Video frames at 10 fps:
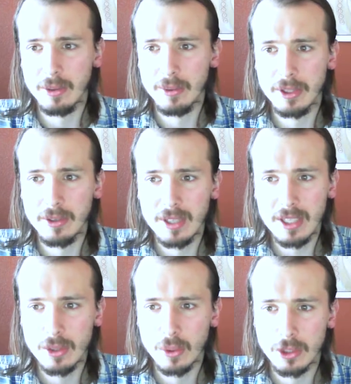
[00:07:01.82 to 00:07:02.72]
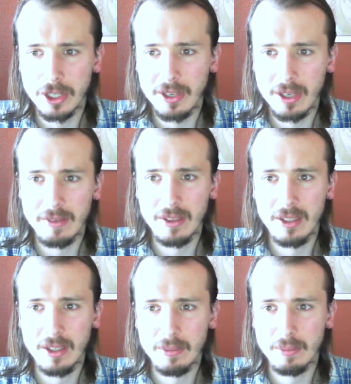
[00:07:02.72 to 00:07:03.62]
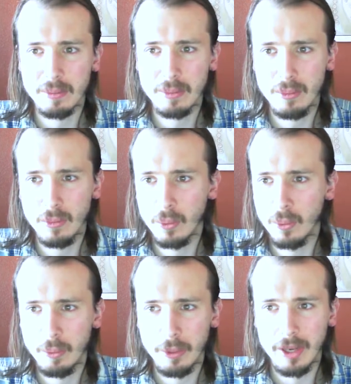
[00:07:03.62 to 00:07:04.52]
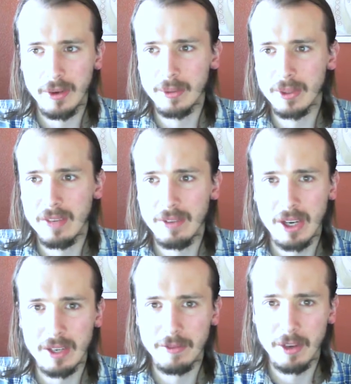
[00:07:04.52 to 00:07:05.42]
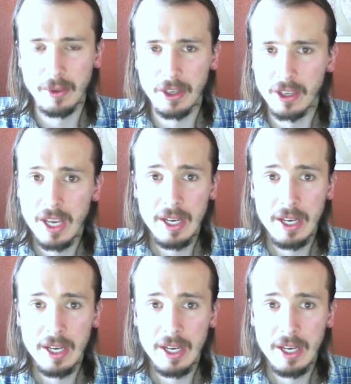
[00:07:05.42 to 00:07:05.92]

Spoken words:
well, you don't need to try out play around with every hot framework.